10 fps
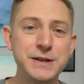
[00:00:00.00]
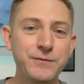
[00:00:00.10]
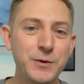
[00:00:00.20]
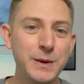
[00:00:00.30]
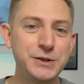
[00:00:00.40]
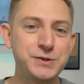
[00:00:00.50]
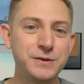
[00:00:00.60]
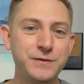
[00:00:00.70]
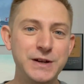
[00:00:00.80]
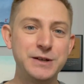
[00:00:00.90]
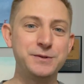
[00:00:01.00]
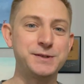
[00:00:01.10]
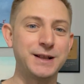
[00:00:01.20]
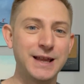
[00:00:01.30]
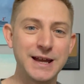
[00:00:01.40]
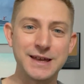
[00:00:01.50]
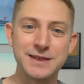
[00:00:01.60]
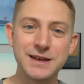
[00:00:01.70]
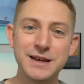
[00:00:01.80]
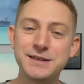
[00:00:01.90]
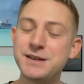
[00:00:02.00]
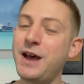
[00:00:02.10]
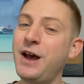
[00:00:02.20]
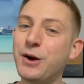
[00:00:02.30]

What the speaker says: informational videos like this,